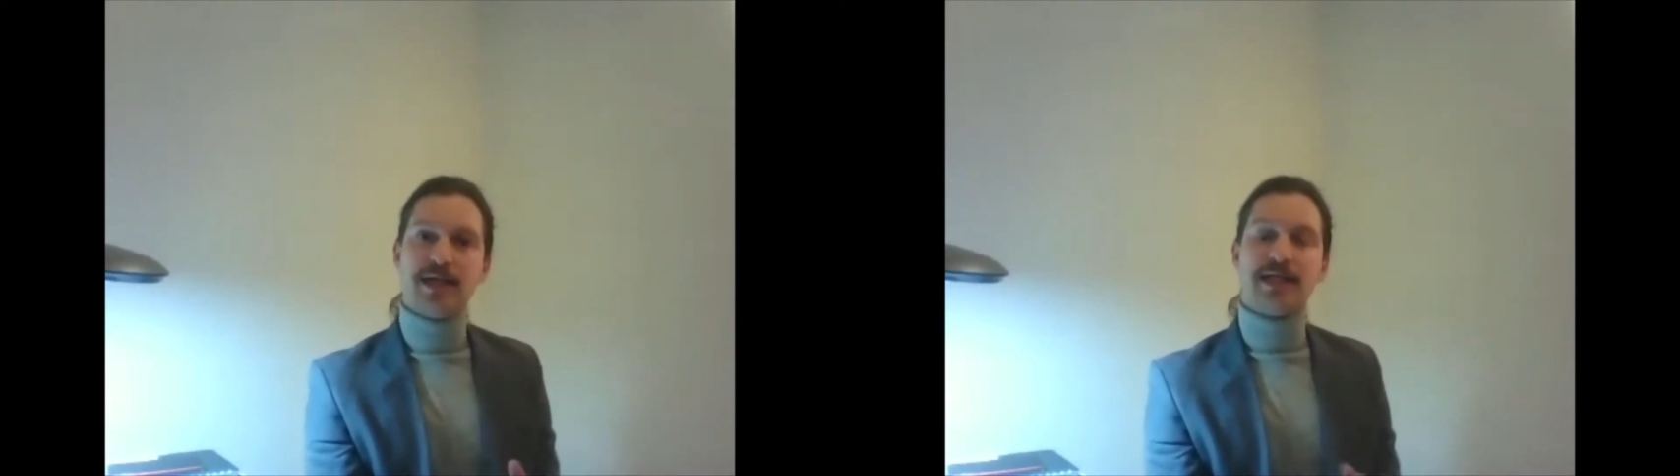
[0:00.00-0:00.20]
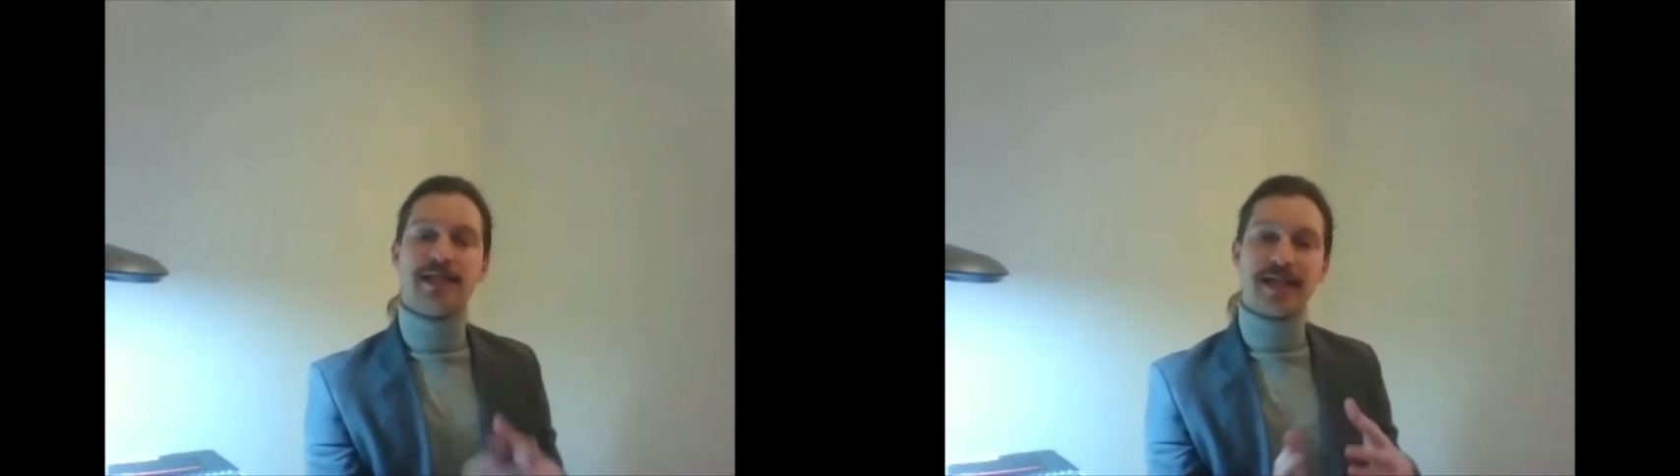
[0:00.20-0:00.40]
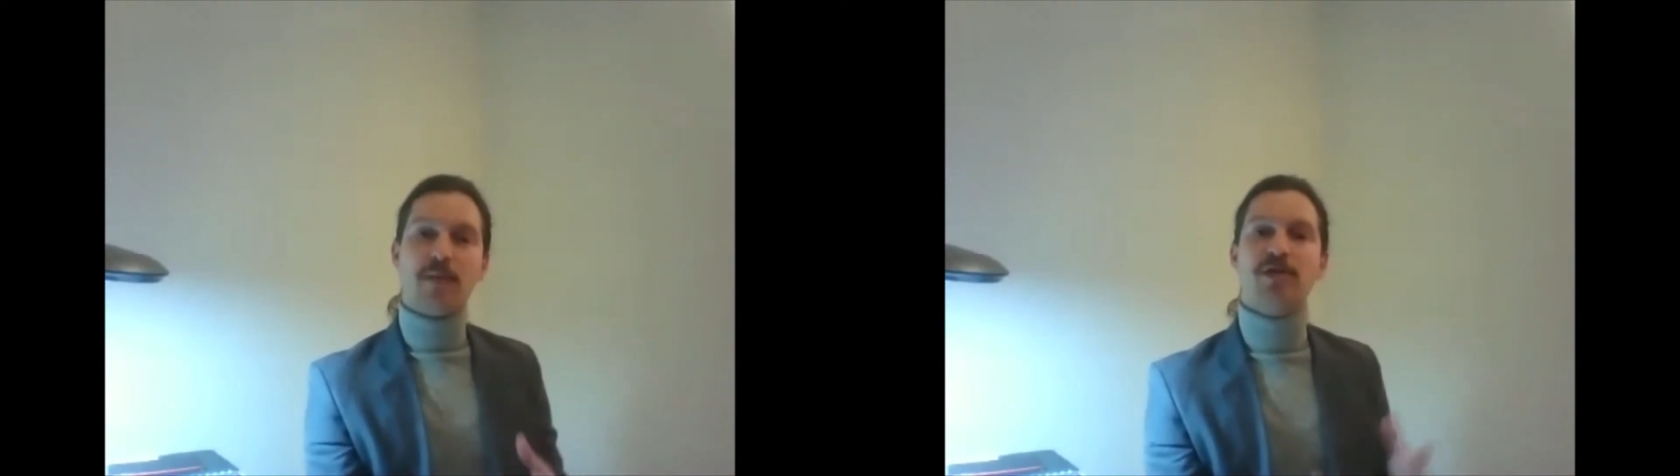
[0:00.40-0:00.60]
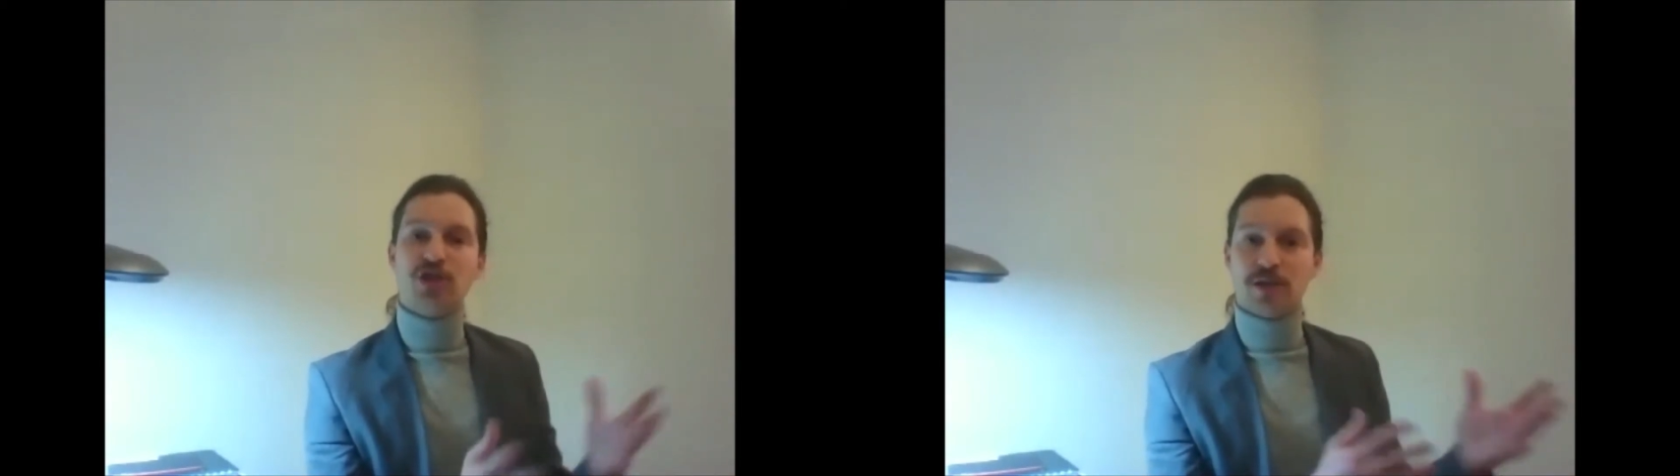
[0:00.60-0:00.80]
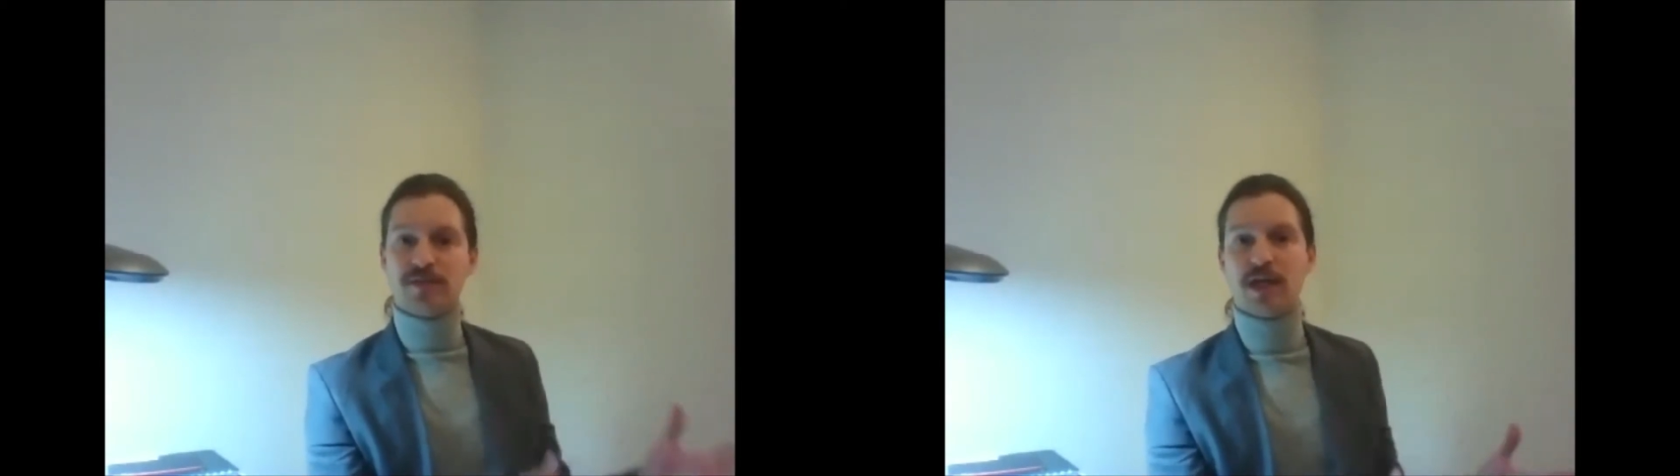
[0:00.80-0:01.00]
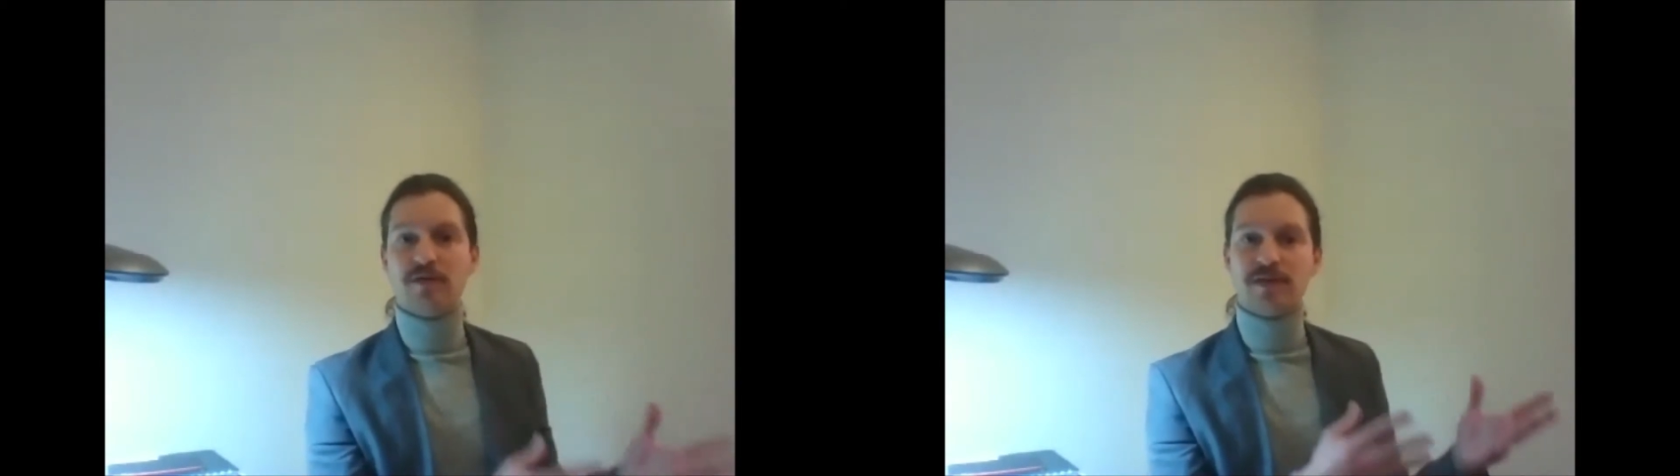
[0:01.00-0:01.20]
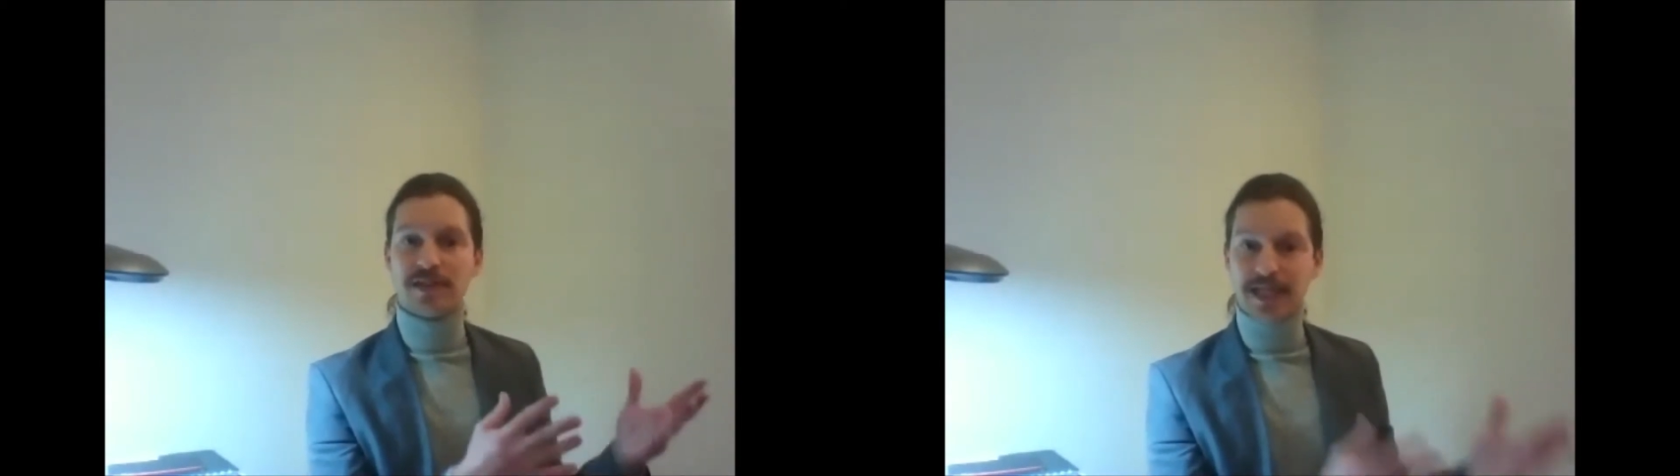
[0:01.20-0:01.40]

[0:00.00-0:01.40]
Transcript: and establish themselves